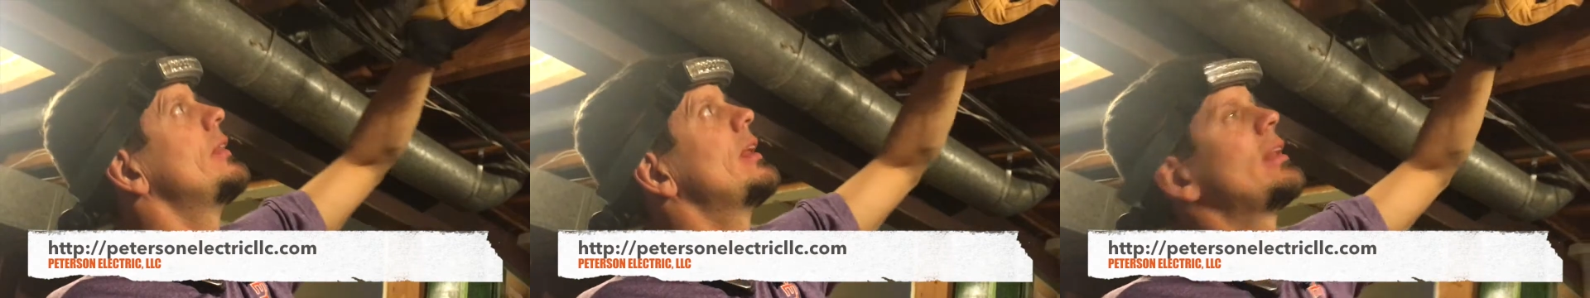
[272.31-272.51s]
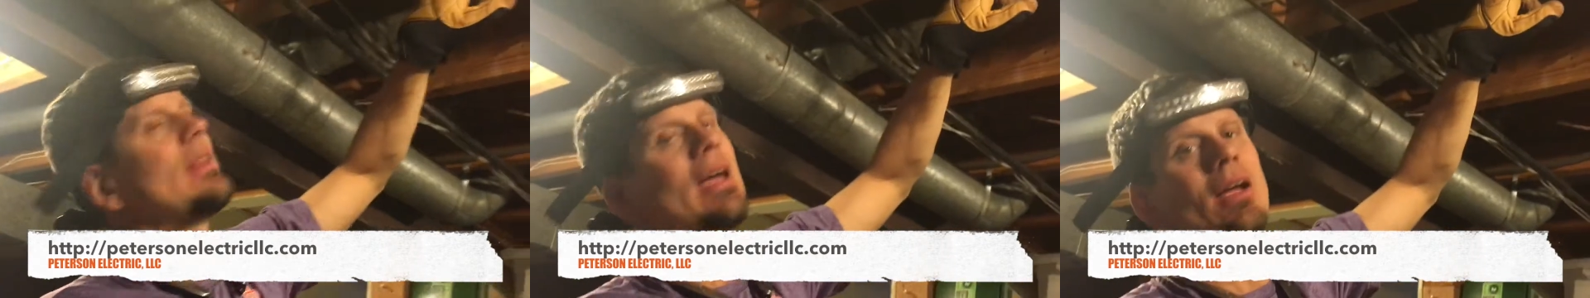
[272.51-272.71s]

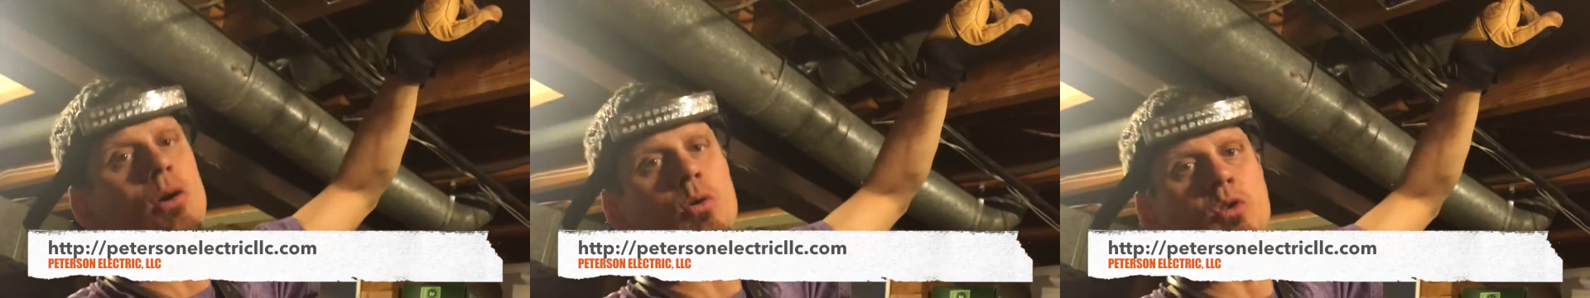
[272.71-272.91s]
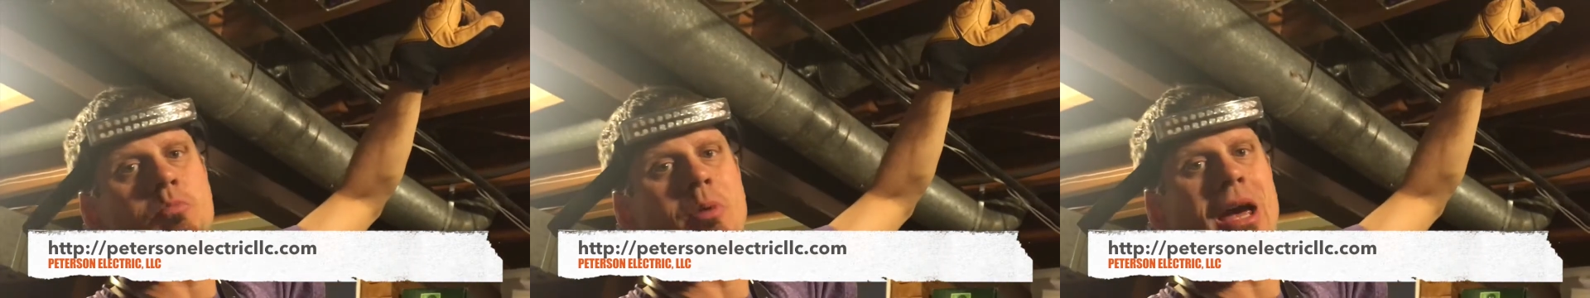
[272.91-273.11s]
and then that
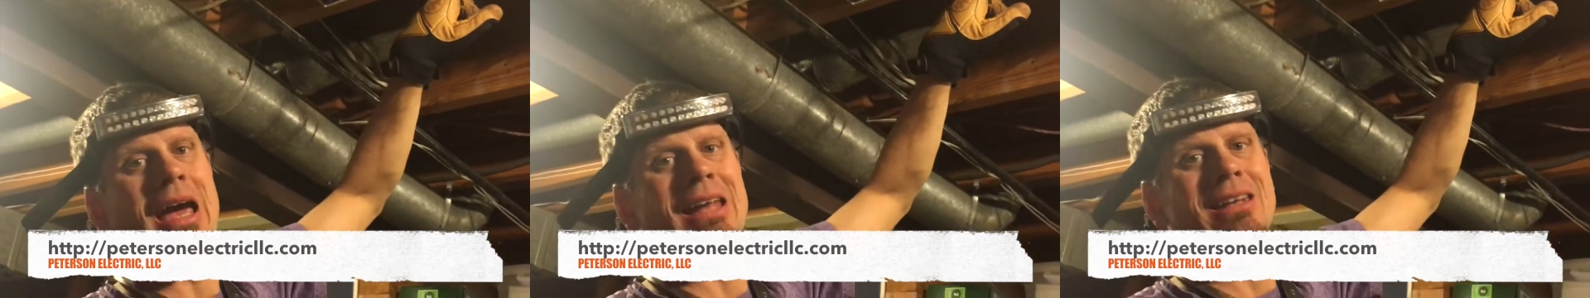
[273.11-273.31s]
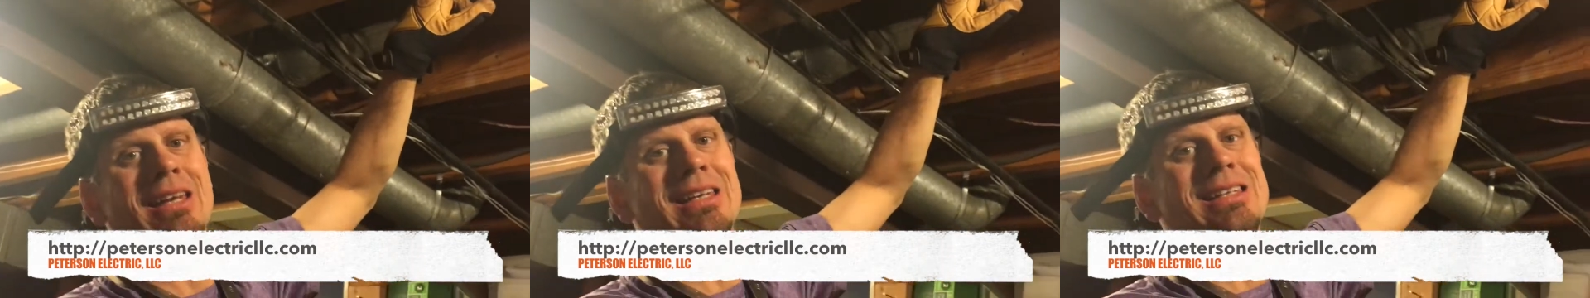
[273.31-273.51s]
goes
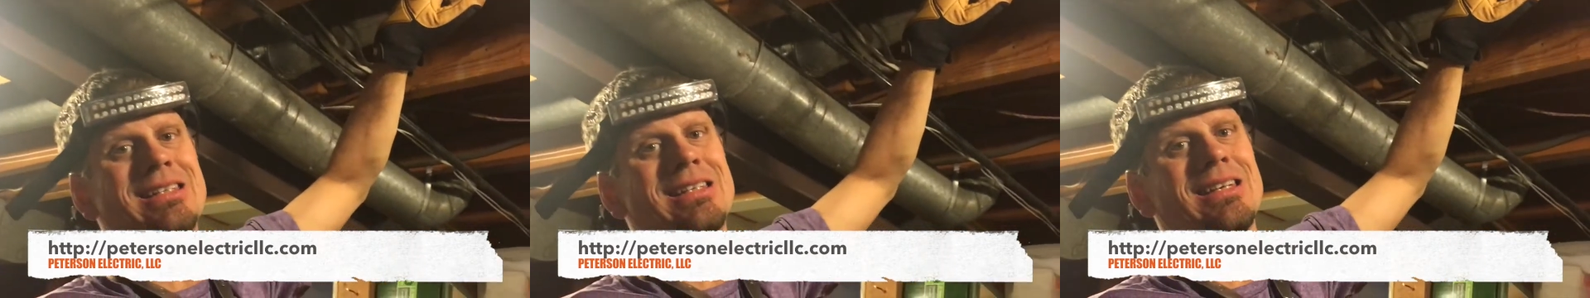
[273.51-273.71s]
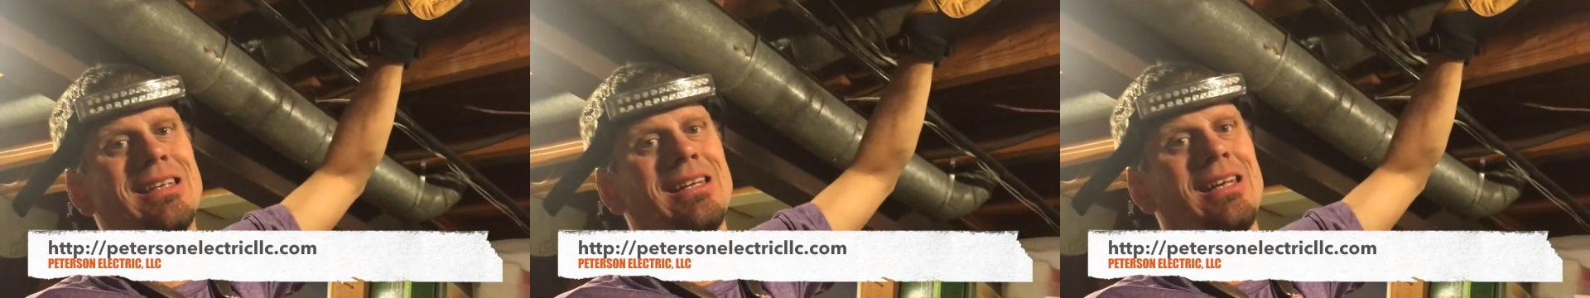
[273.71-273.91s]
bad like it
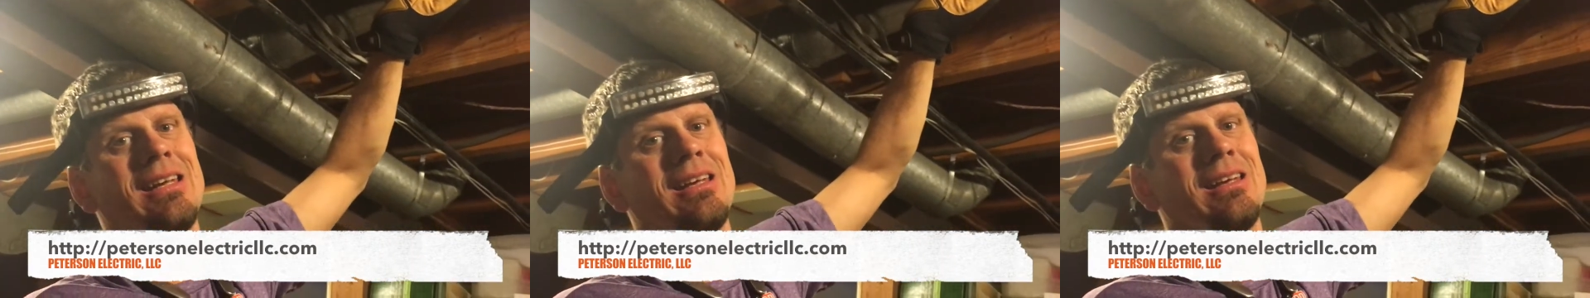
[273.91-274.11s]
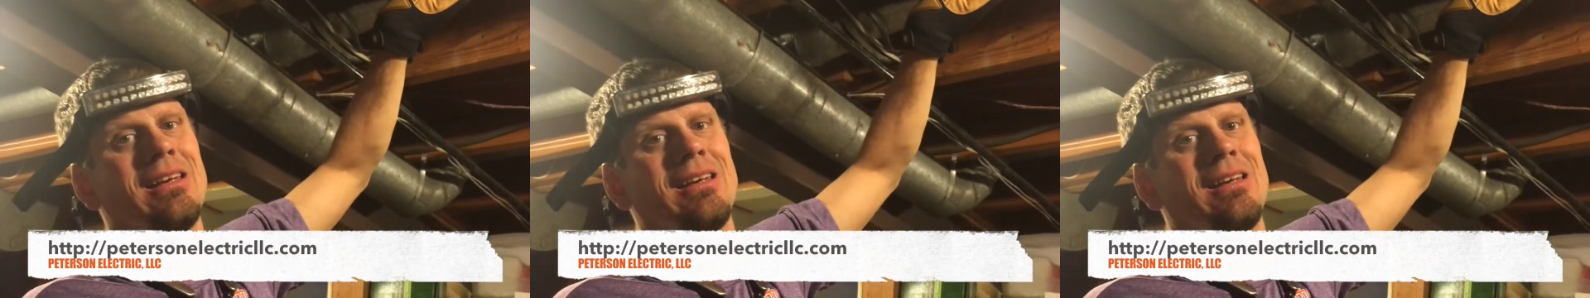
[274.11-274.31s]
did,
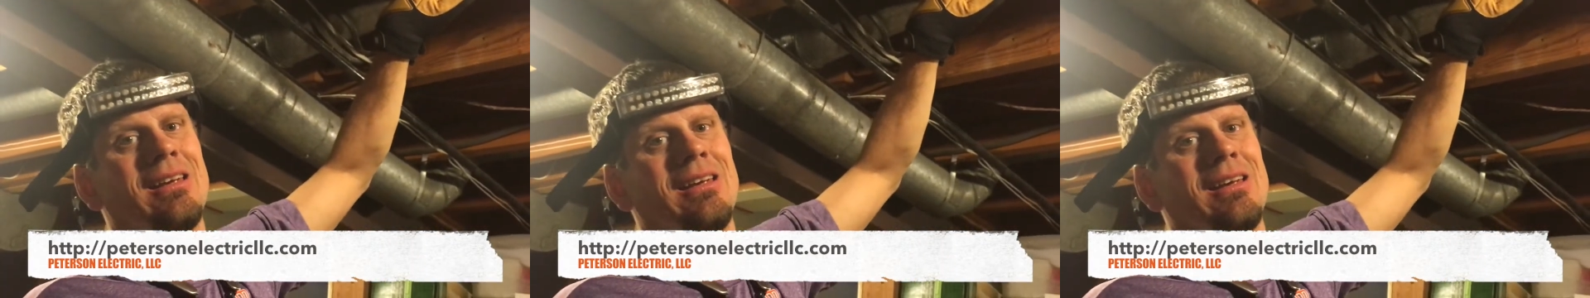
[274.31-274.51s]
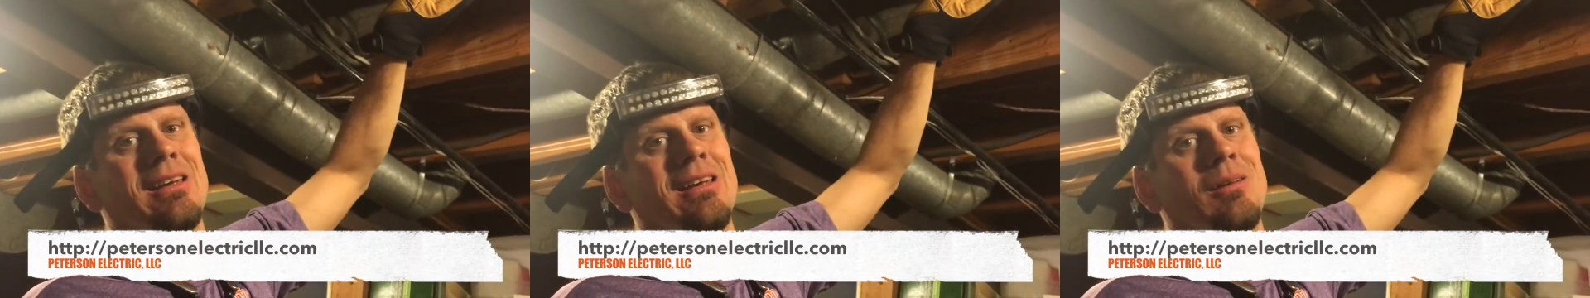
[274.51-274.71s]

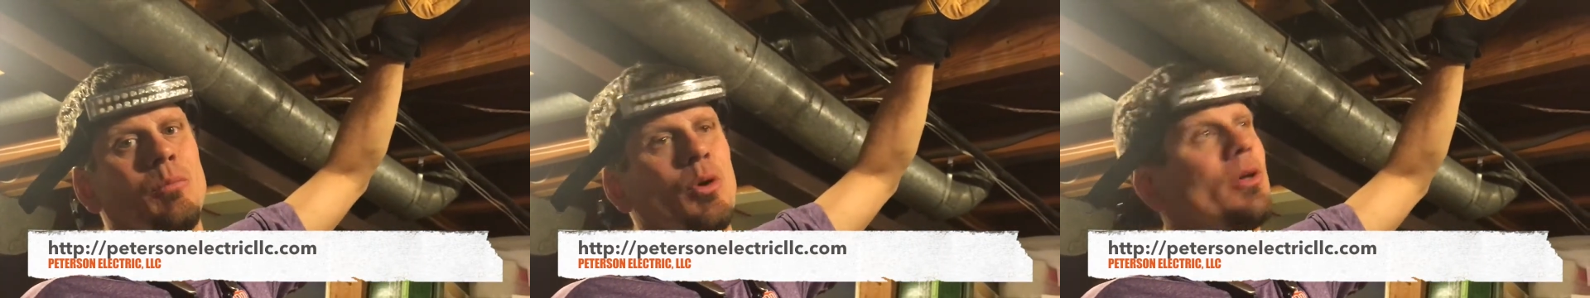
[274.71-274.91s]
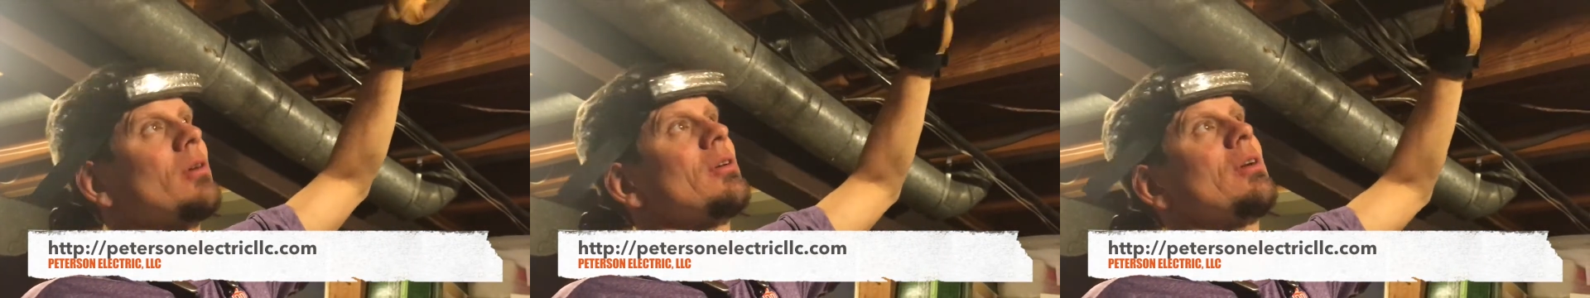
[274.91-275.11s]

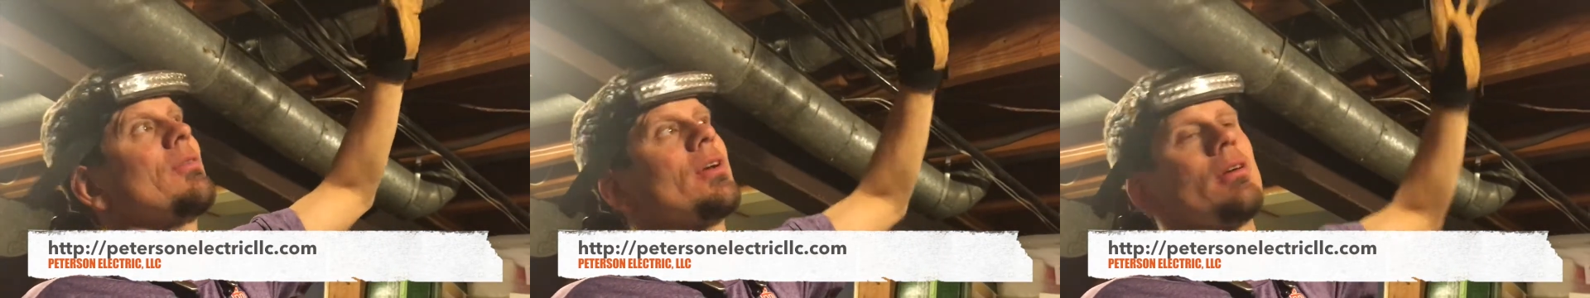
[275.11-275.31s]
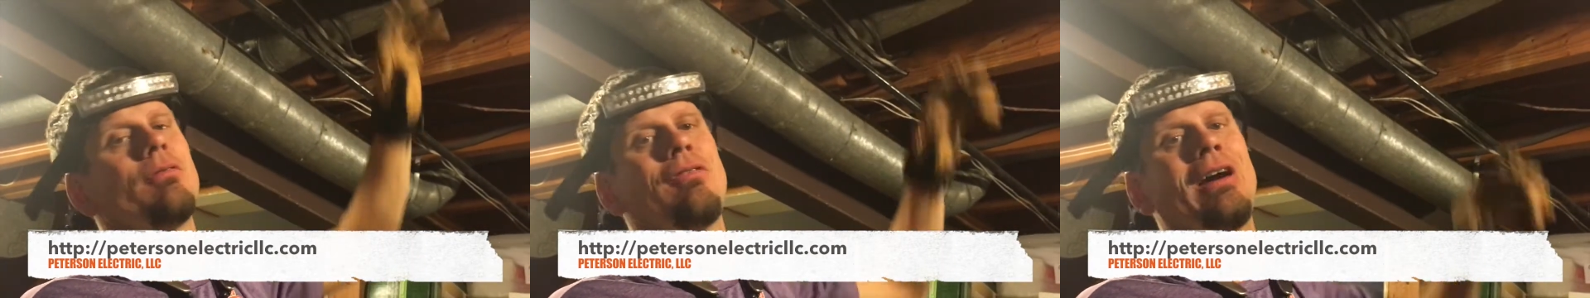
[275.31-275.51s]
well, you're never
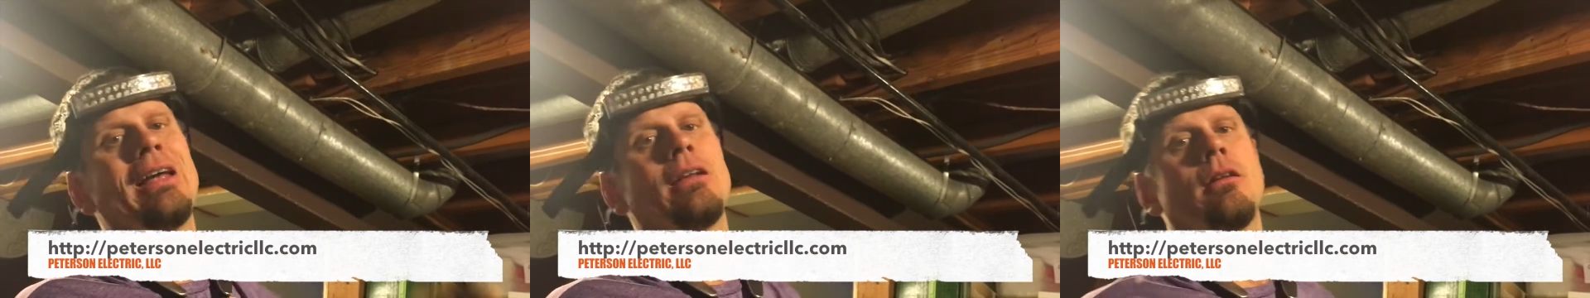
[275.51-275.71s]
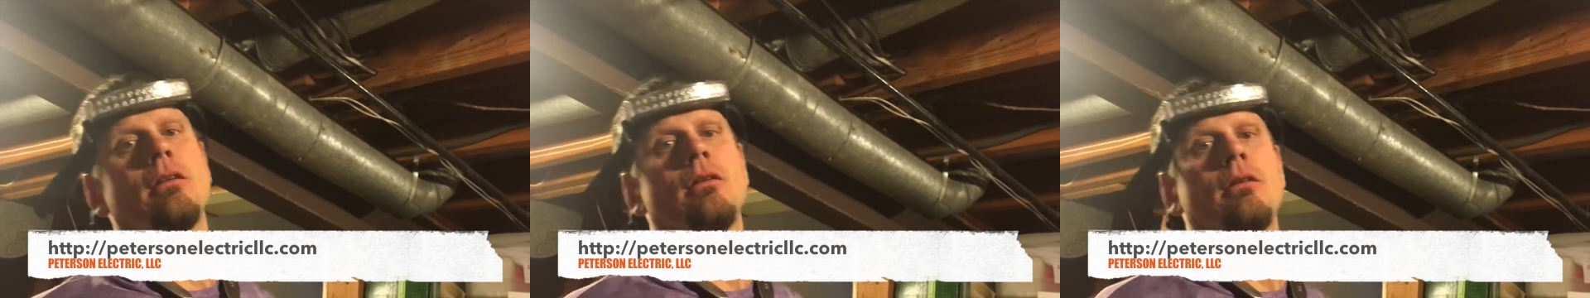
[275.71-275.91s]
gonna
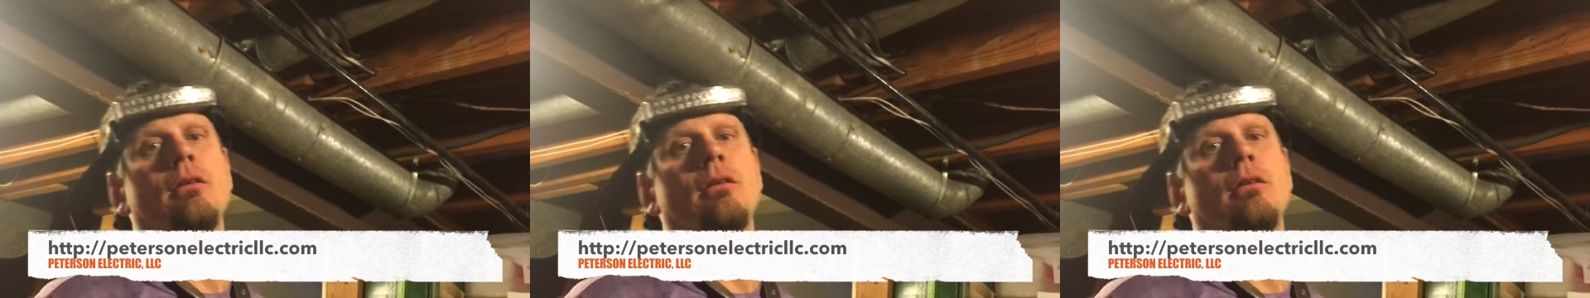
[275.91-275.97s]
find it.